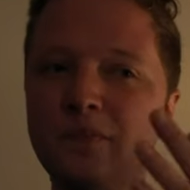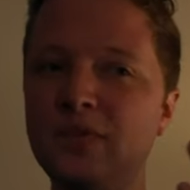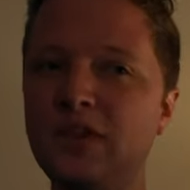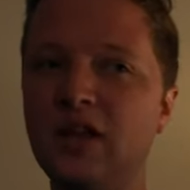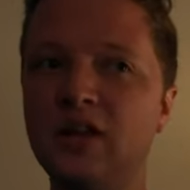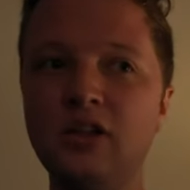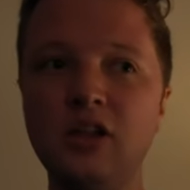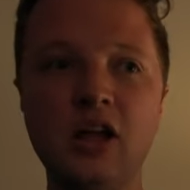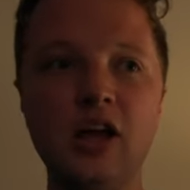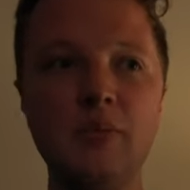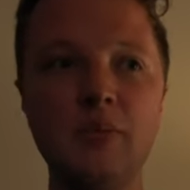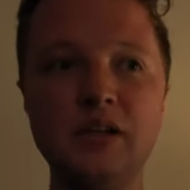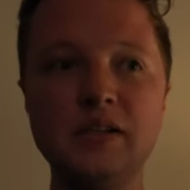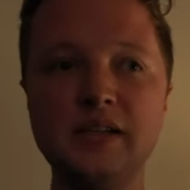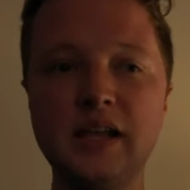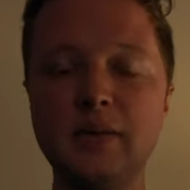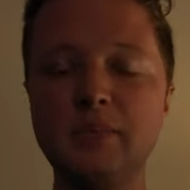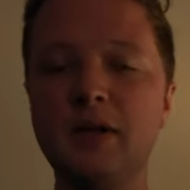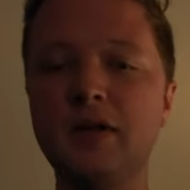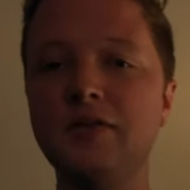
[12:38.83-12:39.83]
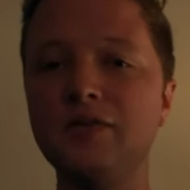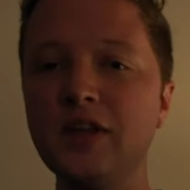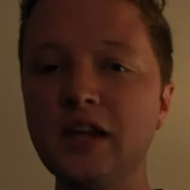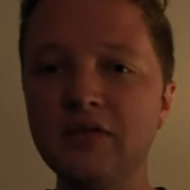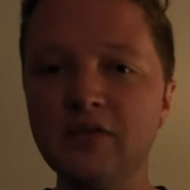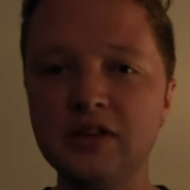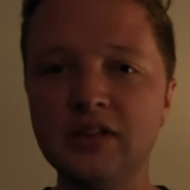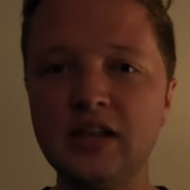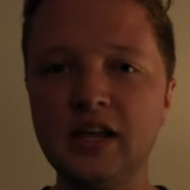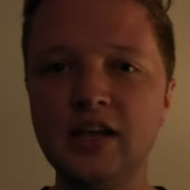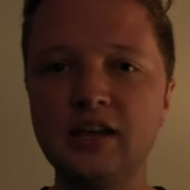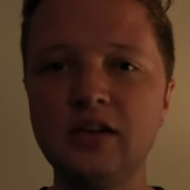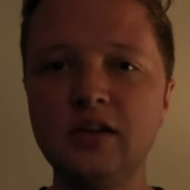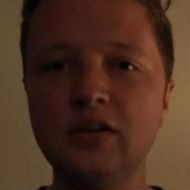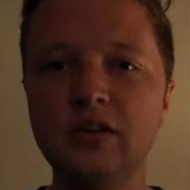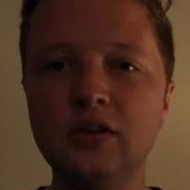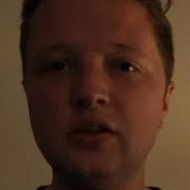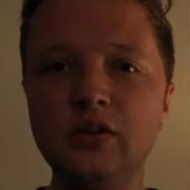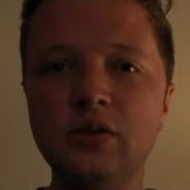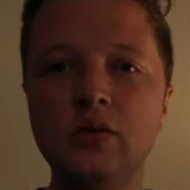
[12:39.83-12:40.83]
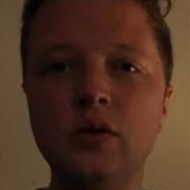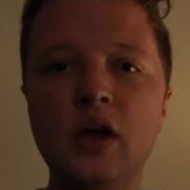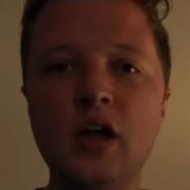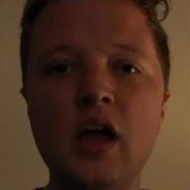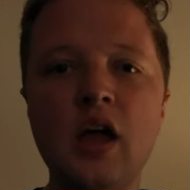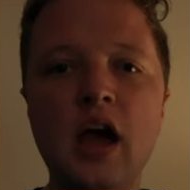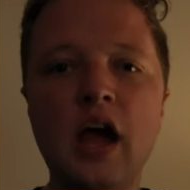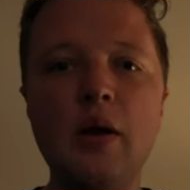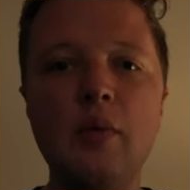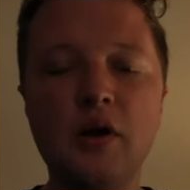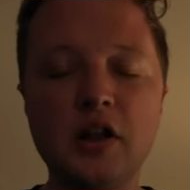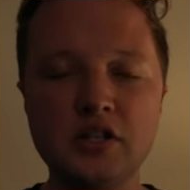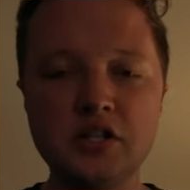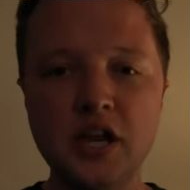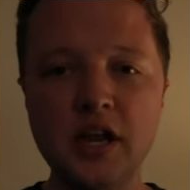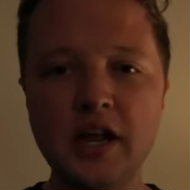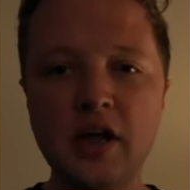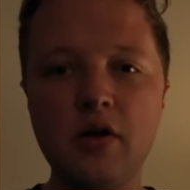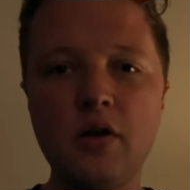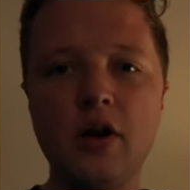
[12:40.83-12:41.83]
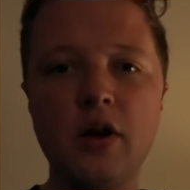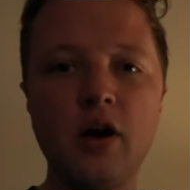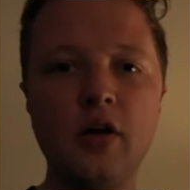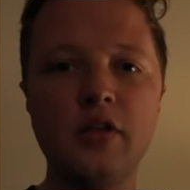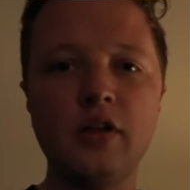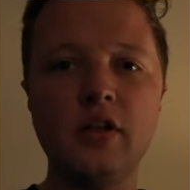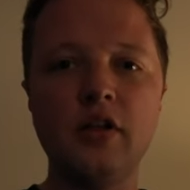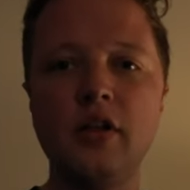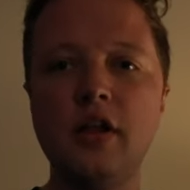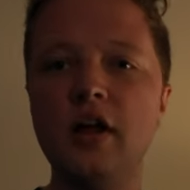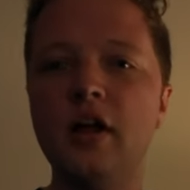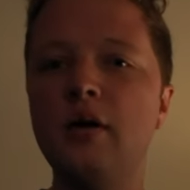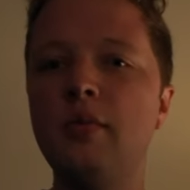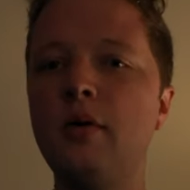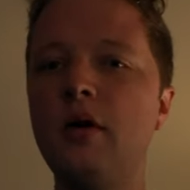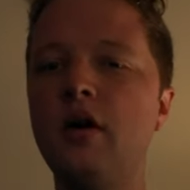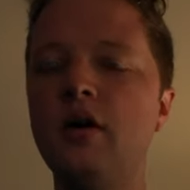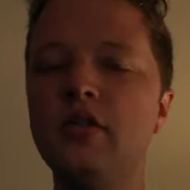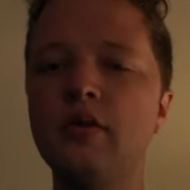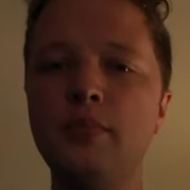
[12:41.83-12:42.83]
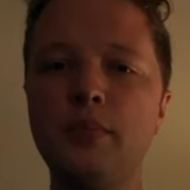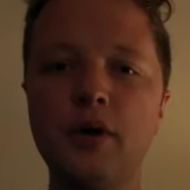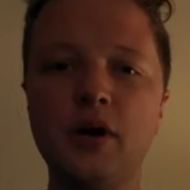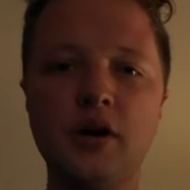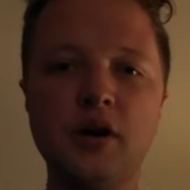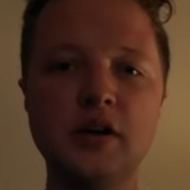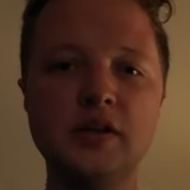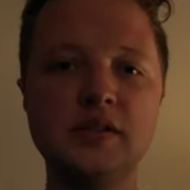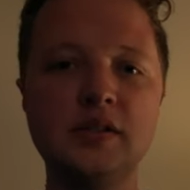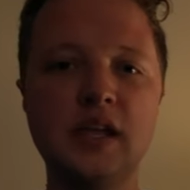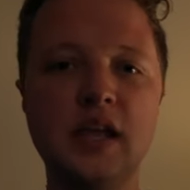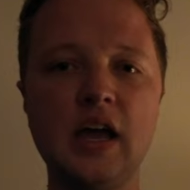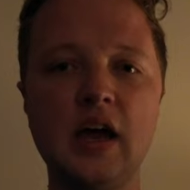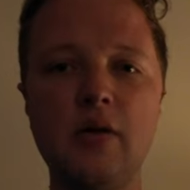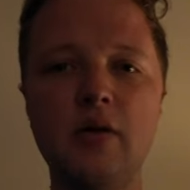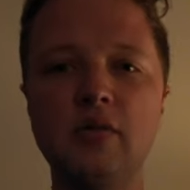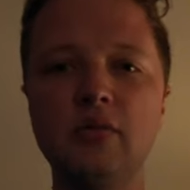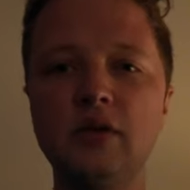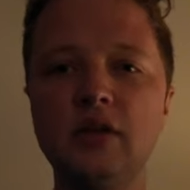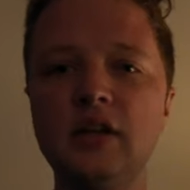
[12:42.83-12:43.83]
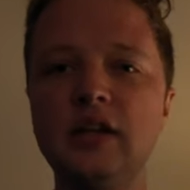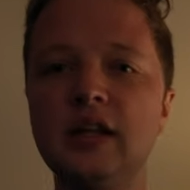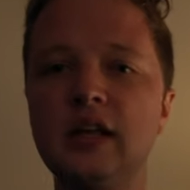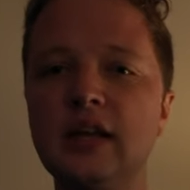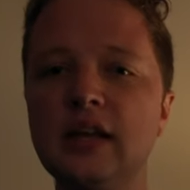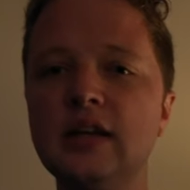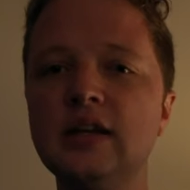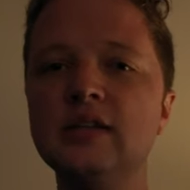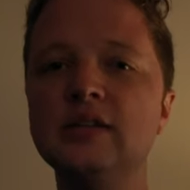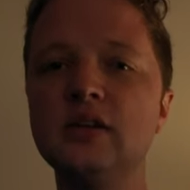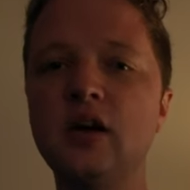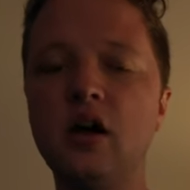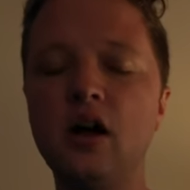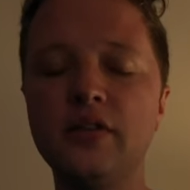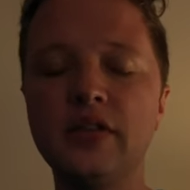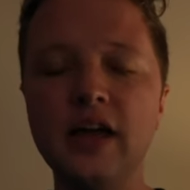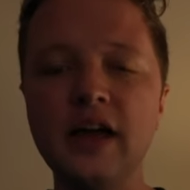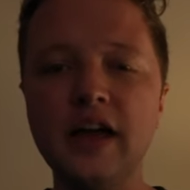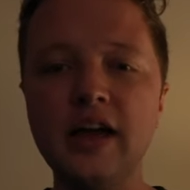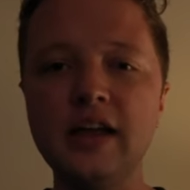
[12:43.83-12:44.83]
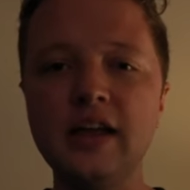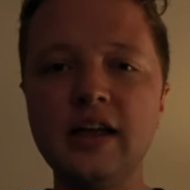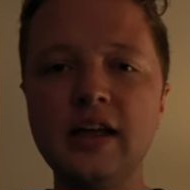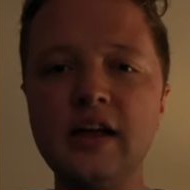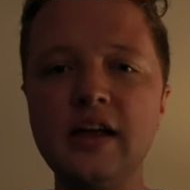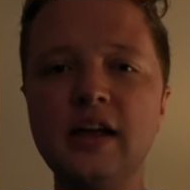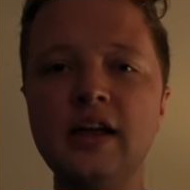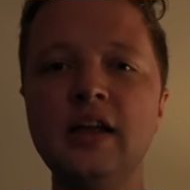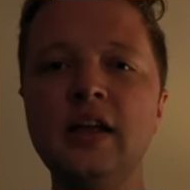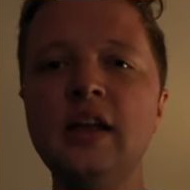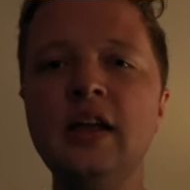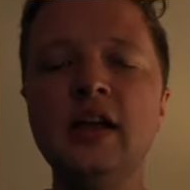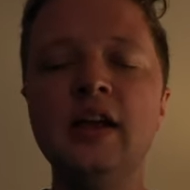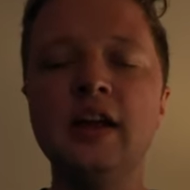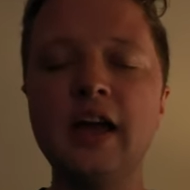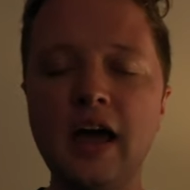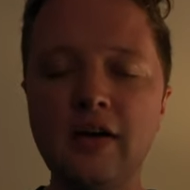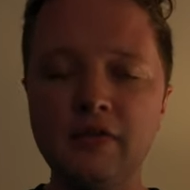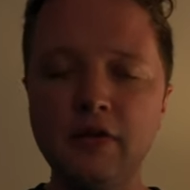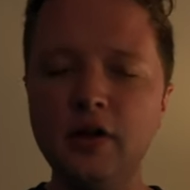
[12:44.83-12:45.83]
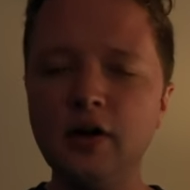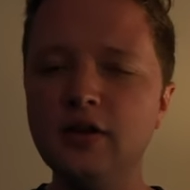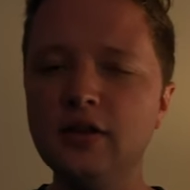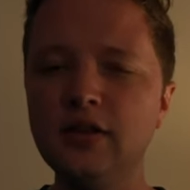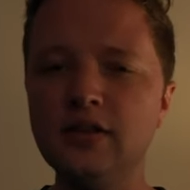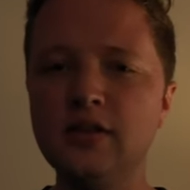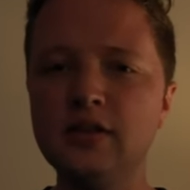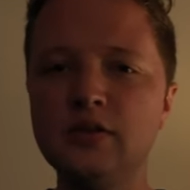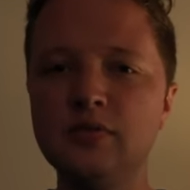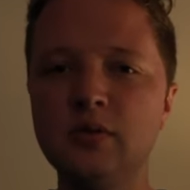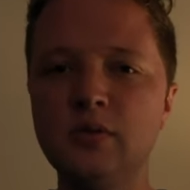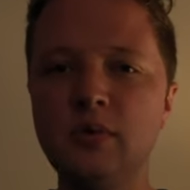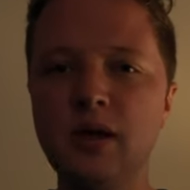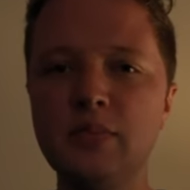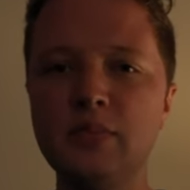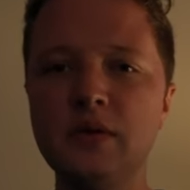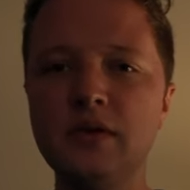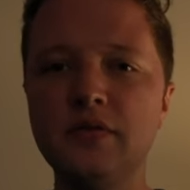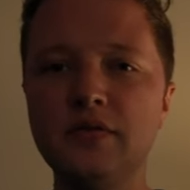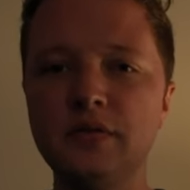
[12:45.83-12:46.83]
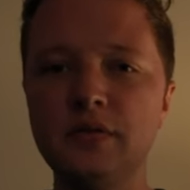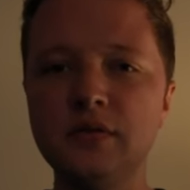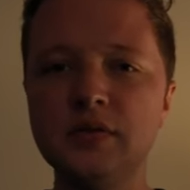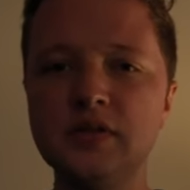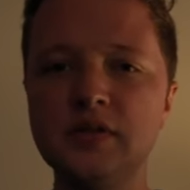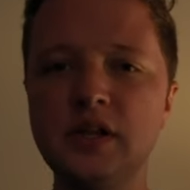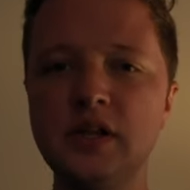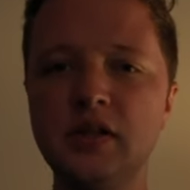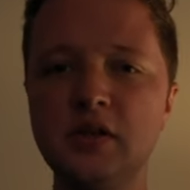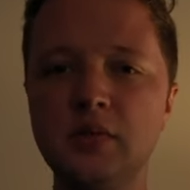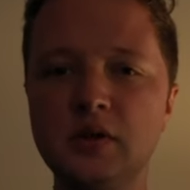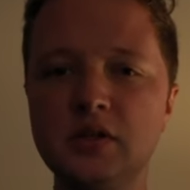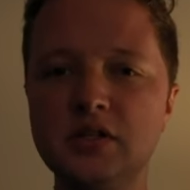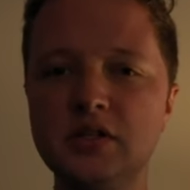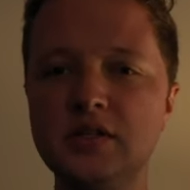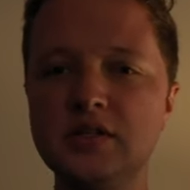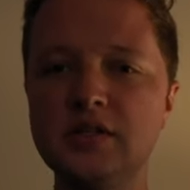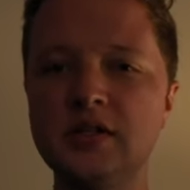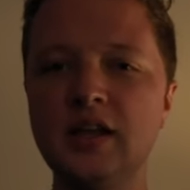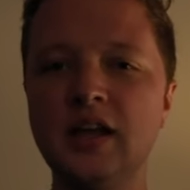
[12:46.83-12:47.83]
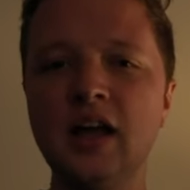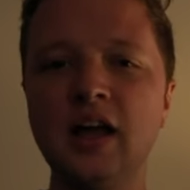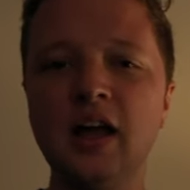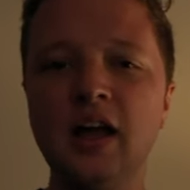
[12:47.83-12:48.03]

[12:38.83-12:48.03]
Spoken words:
the club is like my favorite thing to do. I want to check out all the club, all the bars, see how it really is on the icon. Have heard that this one might be a full sailing, which is